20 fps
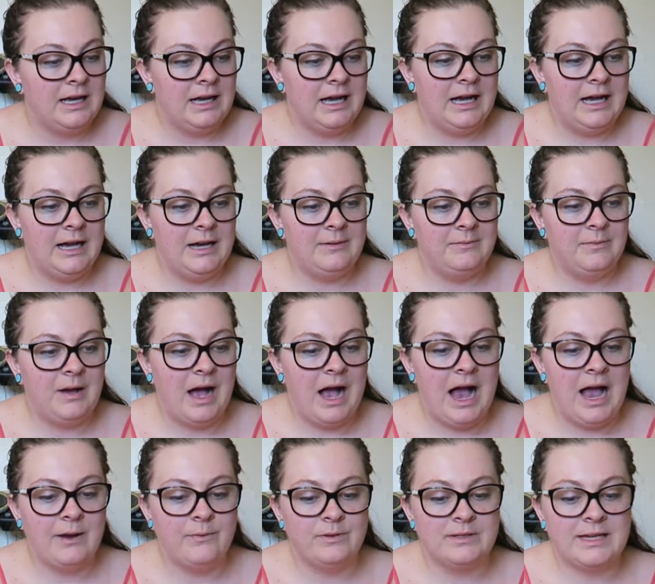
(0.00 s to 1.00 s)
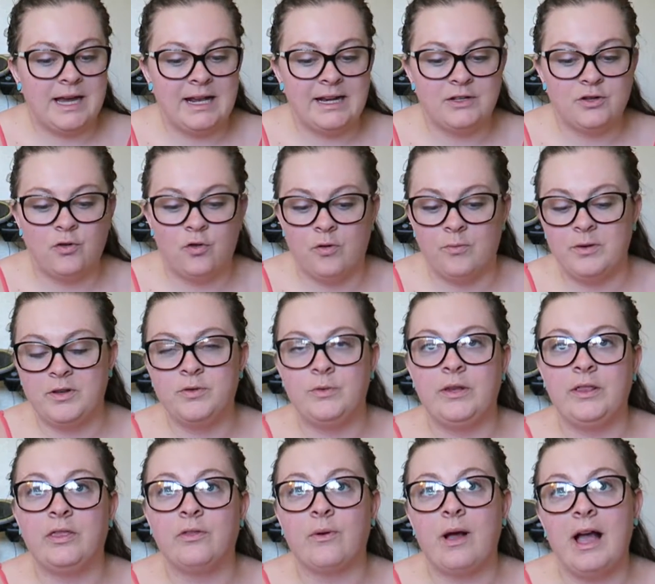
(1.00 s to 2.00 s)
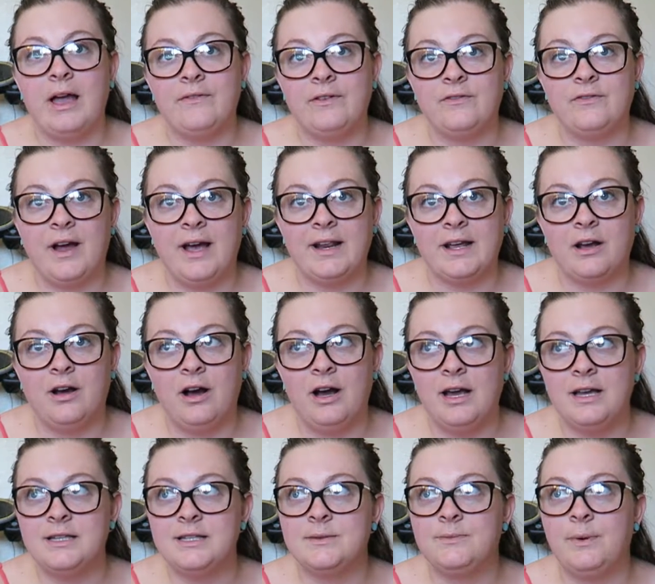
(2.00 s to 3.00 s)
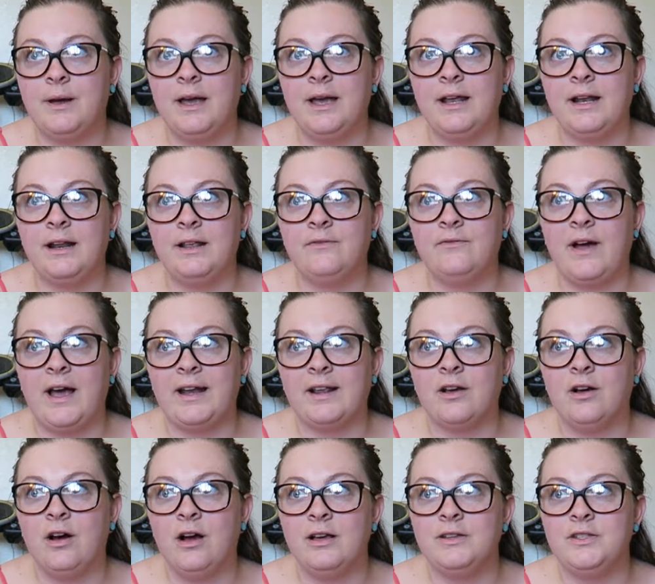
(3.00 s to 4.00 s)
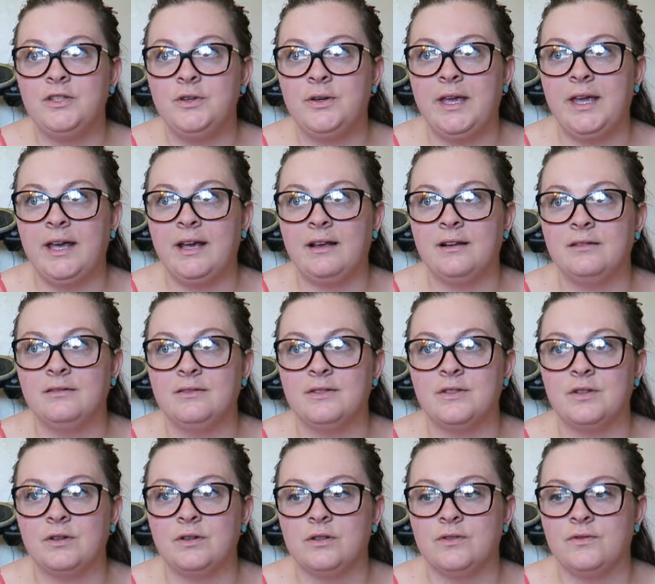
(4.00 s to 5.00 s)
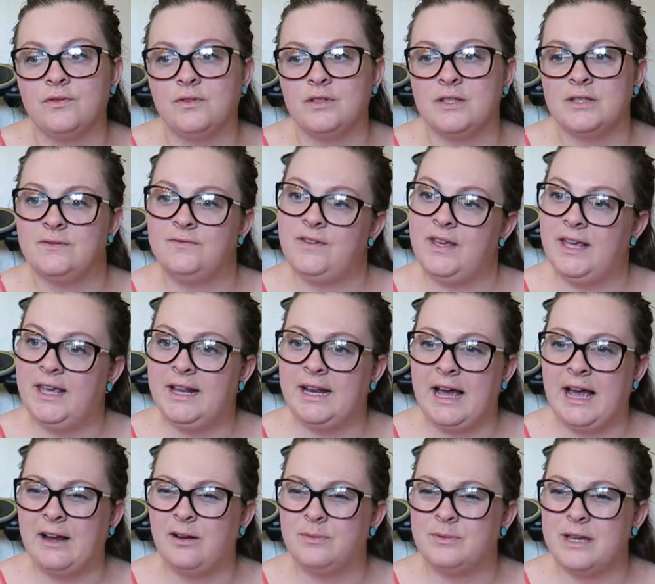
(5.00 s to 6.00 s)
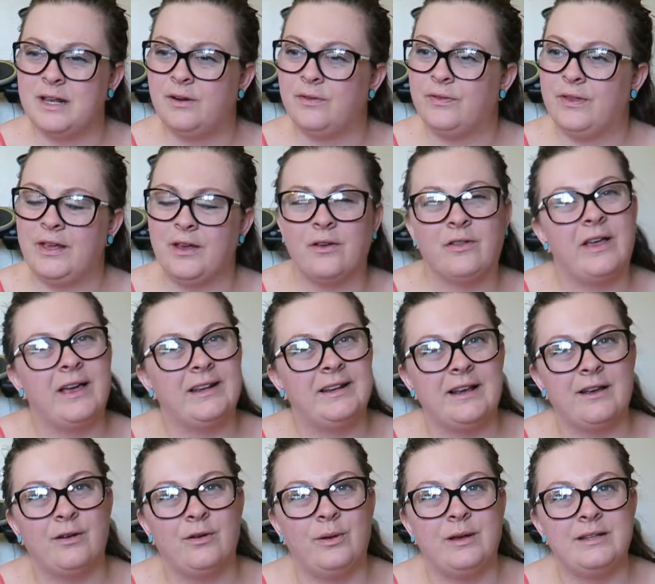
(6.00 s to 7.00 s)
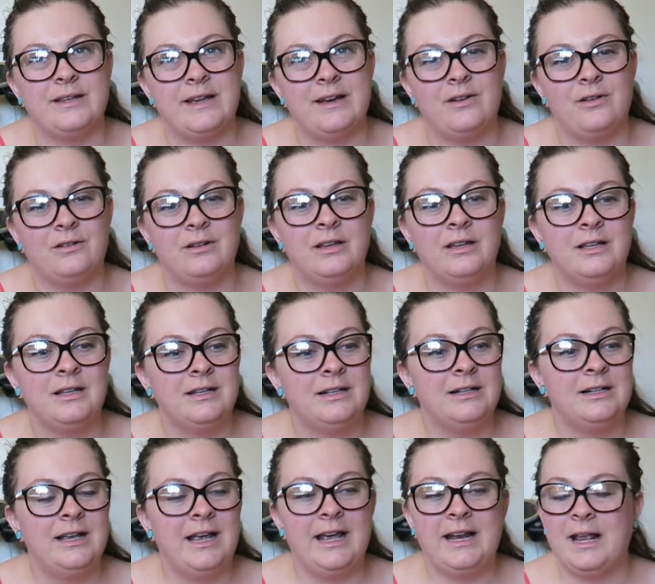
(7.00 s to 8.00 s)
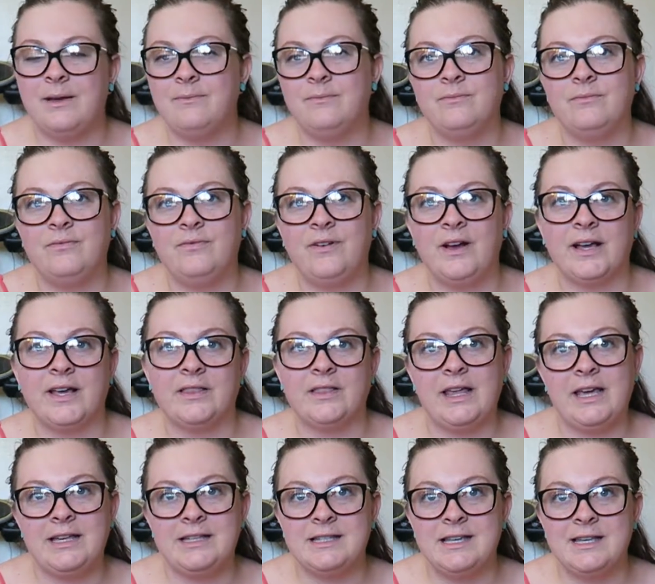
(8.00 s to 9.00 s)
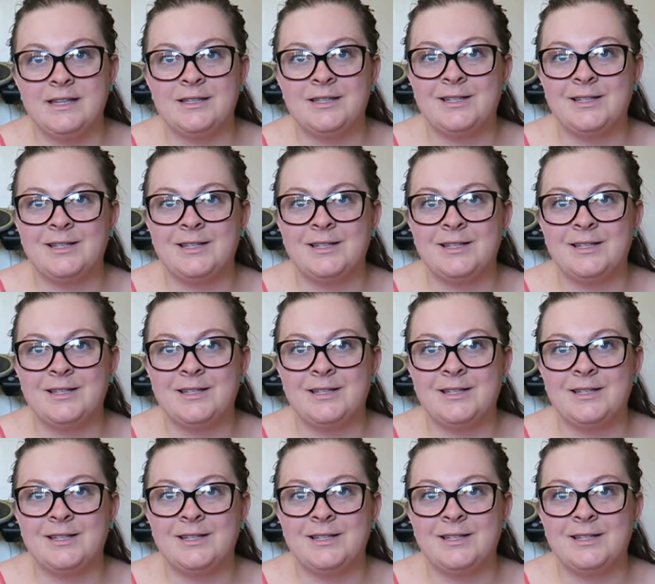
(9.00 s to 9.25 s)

Um, I was kind of torn between Thrive and Vitacost, but Vitacost you can't search for just vegan items I don't think or like narrow it down and I'm fucking lazy.